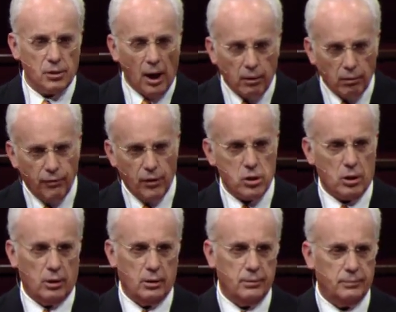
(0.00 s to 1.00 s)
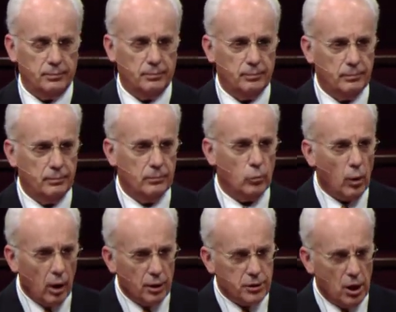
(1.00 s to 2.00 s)
sacrificial,
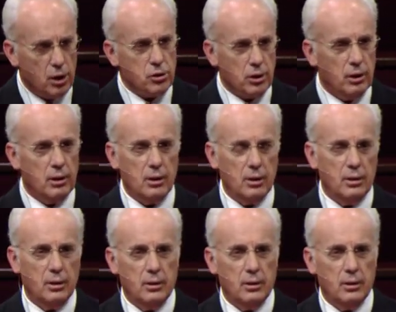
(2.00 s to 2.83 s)
well intentioned,